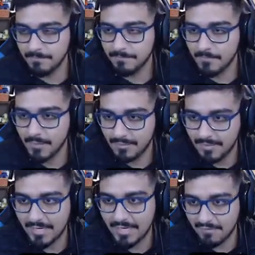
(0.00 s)
I'm
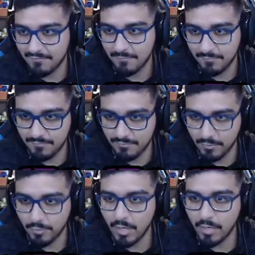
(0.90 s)
glad I have, you
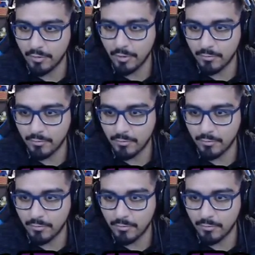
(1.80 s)
know, Kaguro.